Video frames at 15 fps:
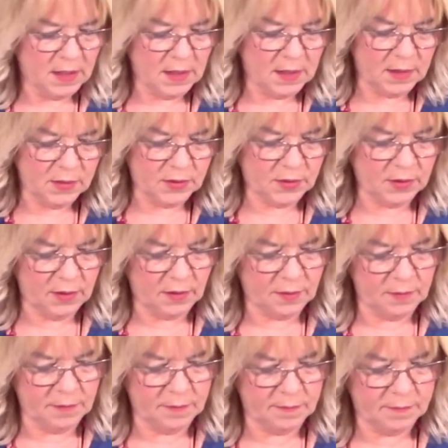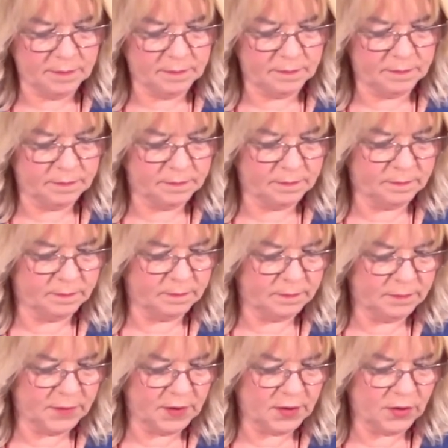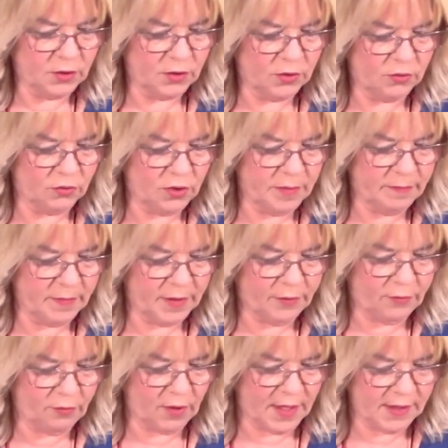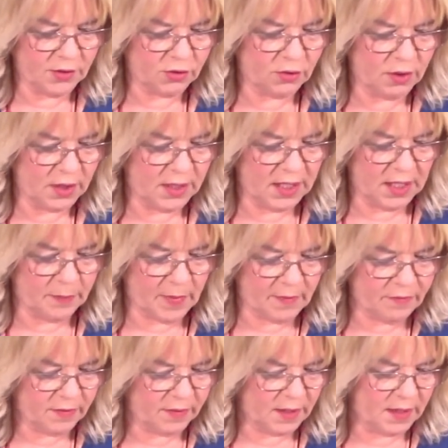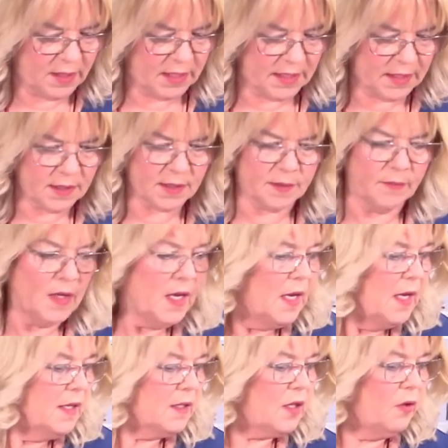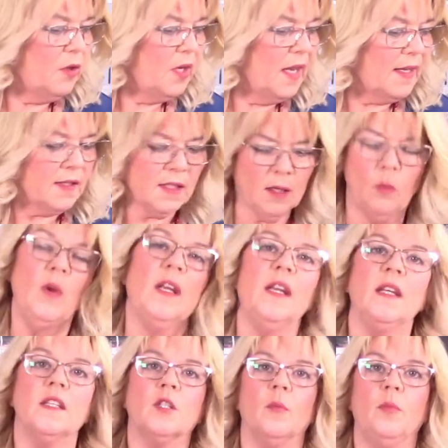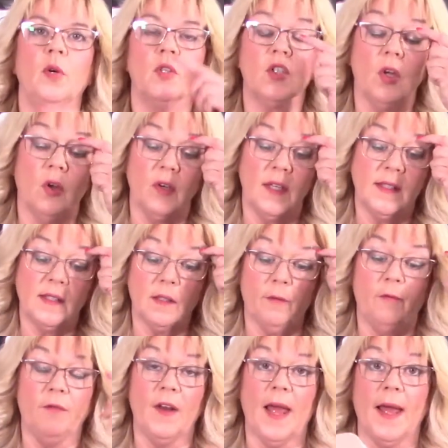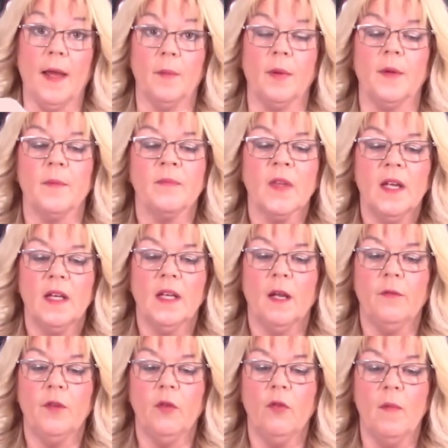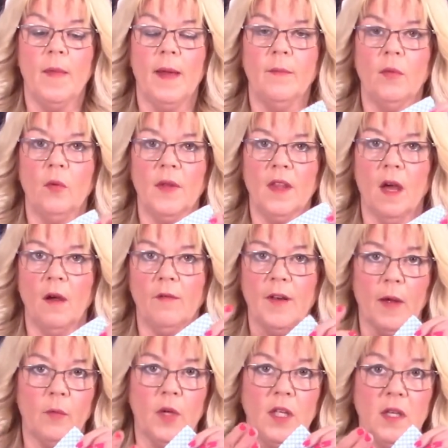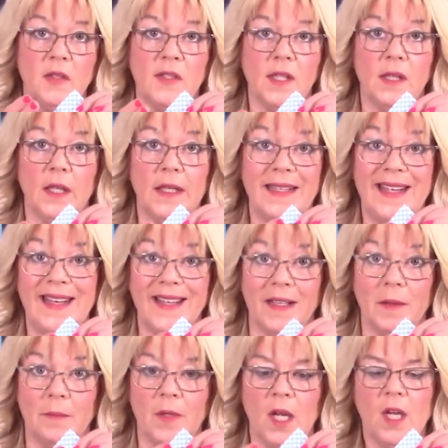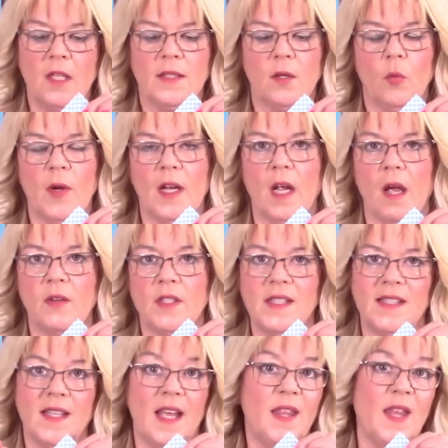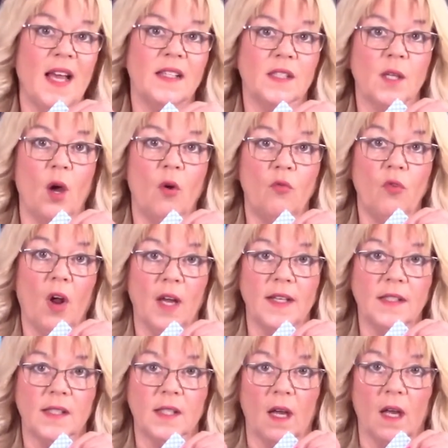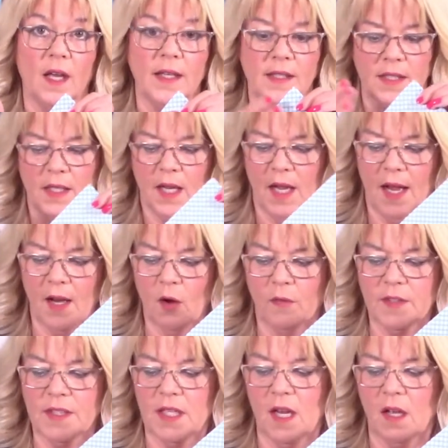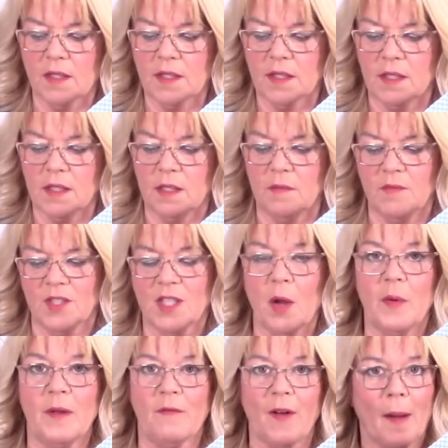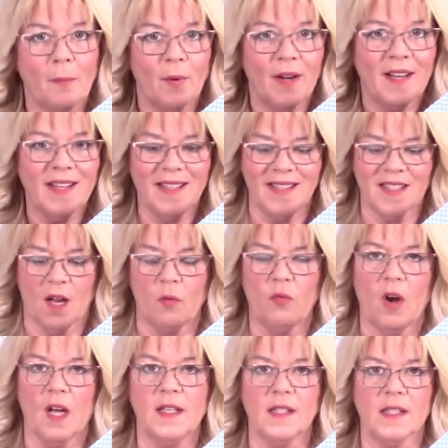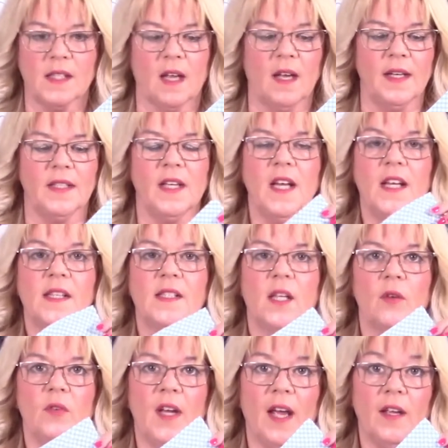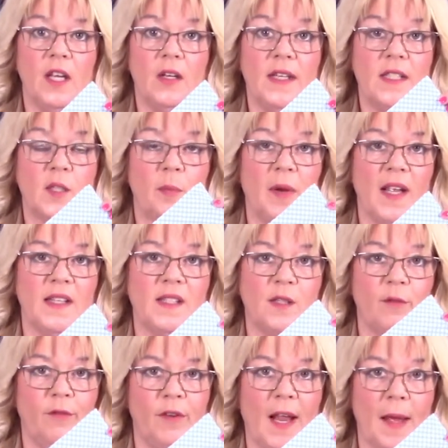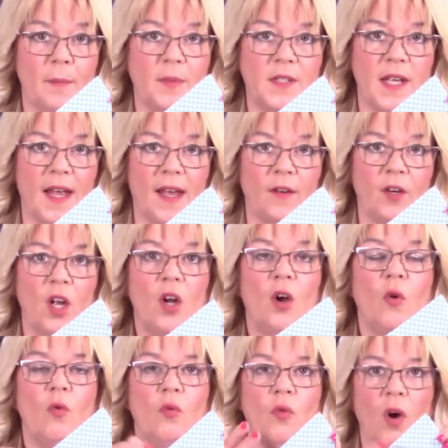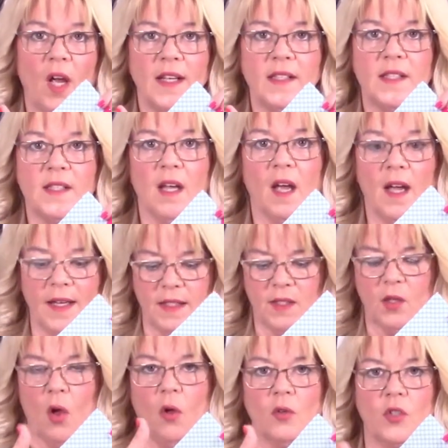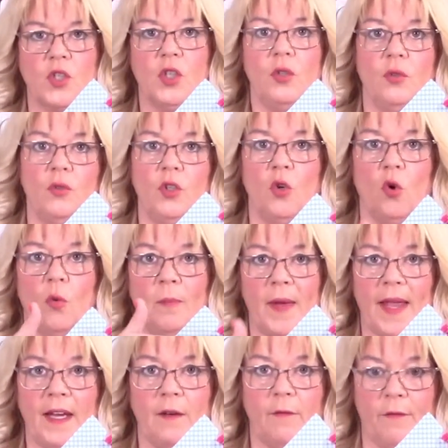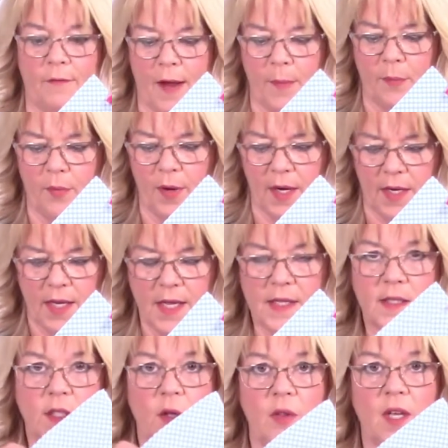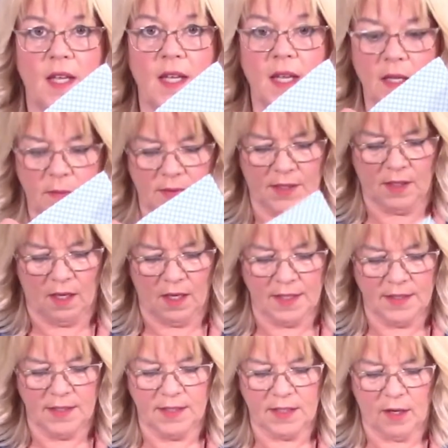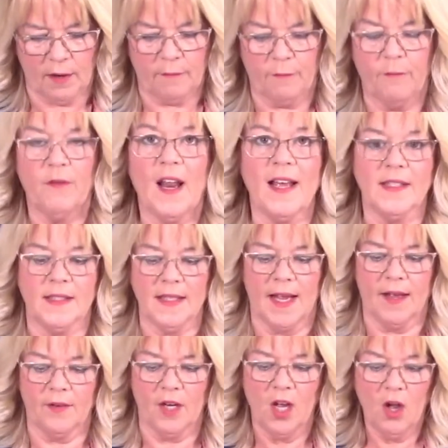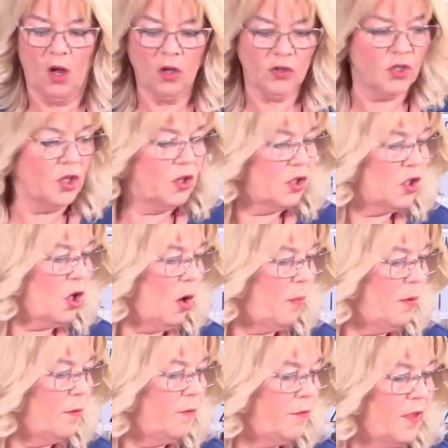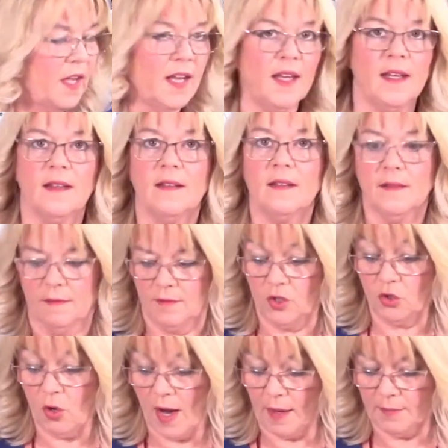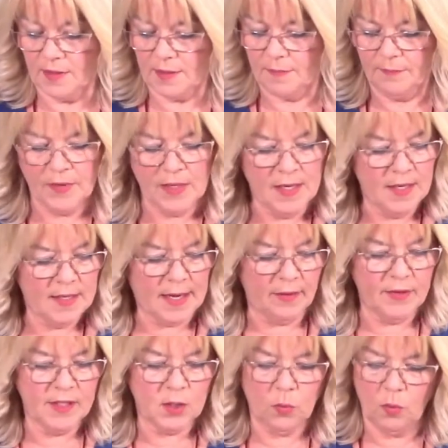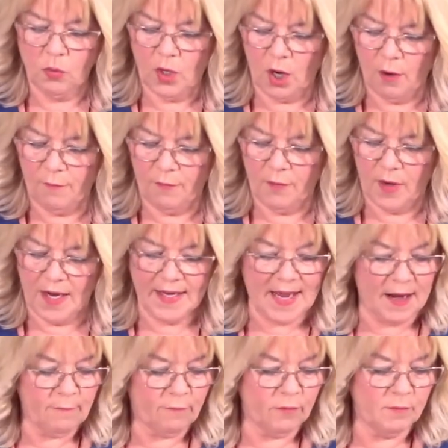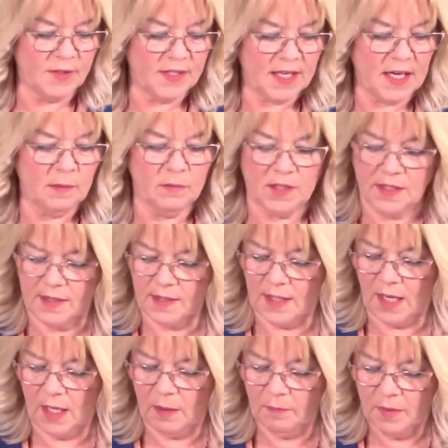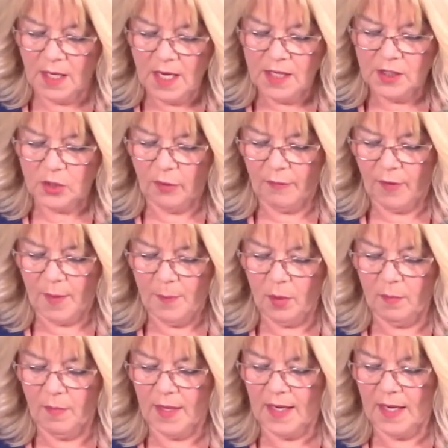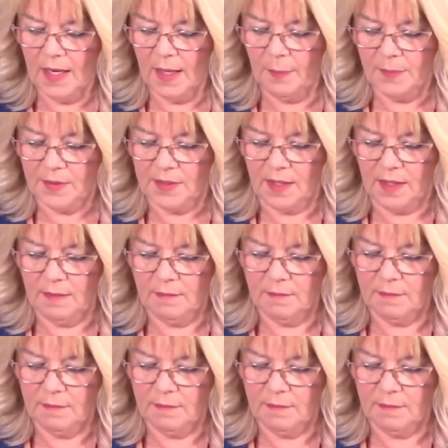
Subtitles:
So let's just trim my threads, try and keep everything neat. So the next thing we need to put on is the flap. Now if you remember, with our flap we're using the gingham, so we're going to say that's our right side, and obviously our sewy fabric is our right side. So now you need to place the flap down right sides onto your main fabric. So the gingham side is going flat down onto the top of the straps. Now this will go from seam to seam. So if I put my clips in,